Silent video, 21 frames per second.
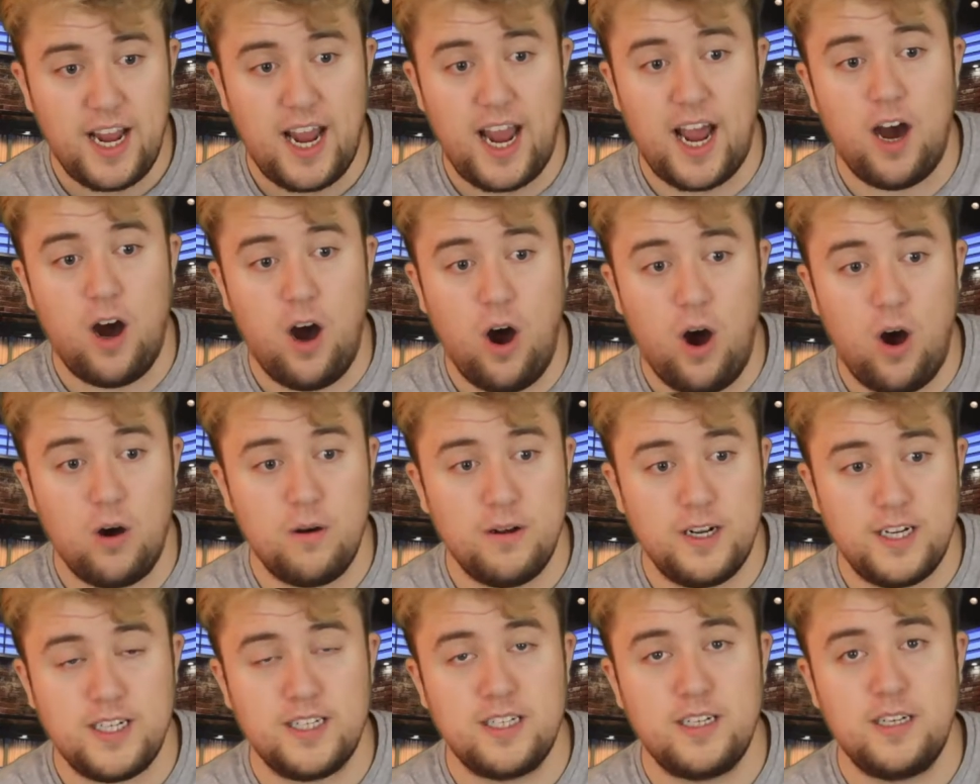at
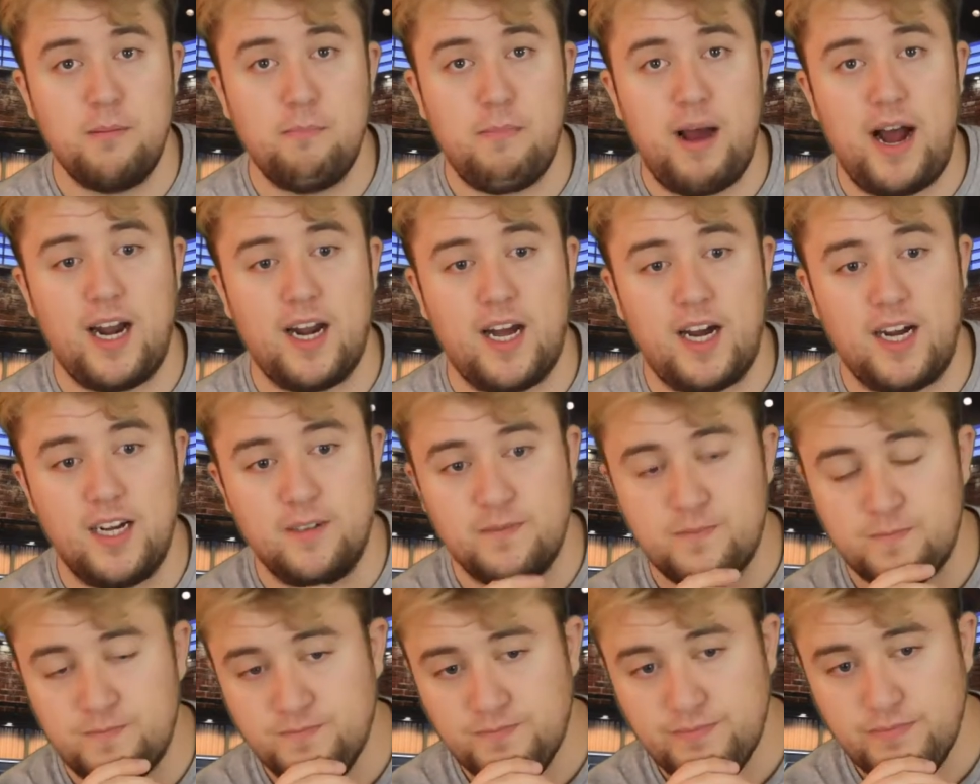home in
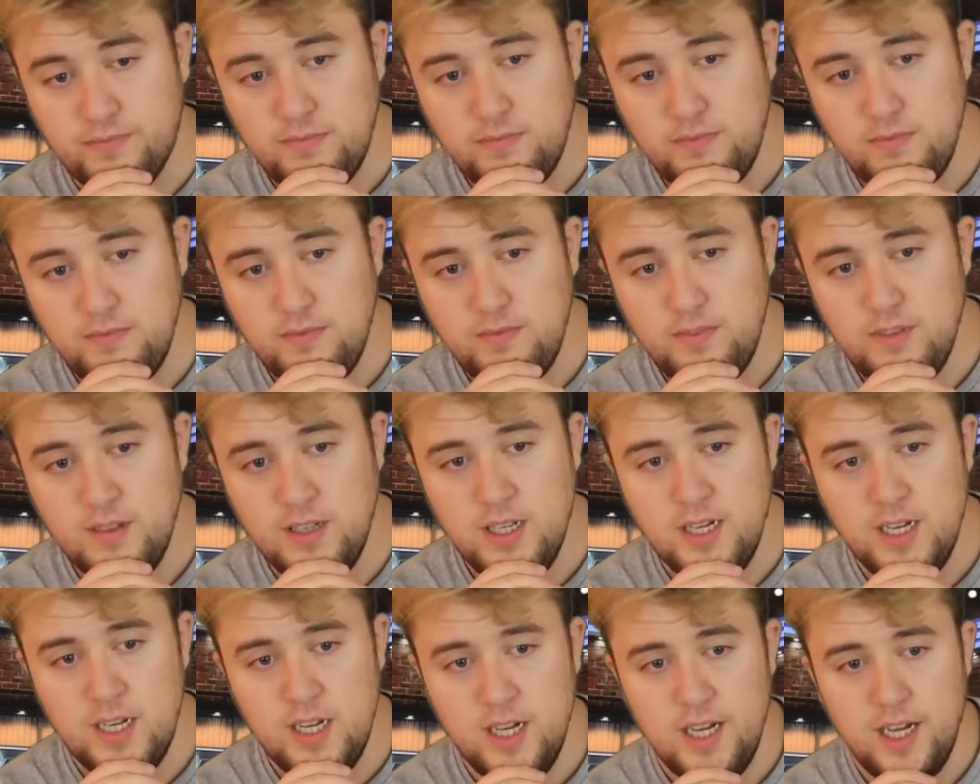MetLife.
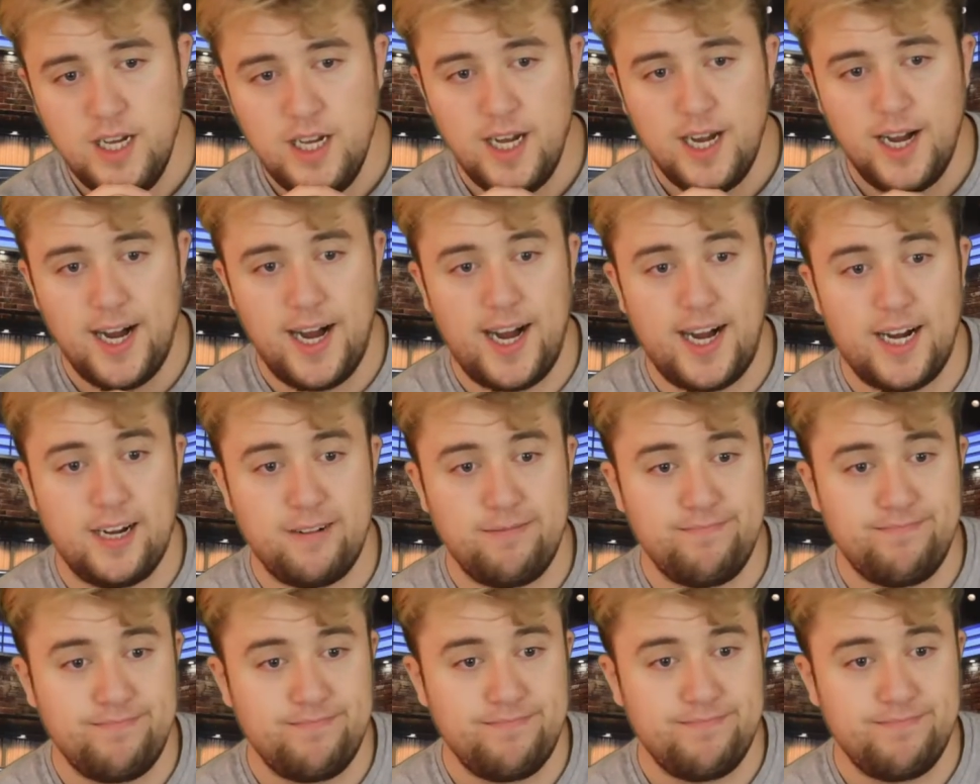Um,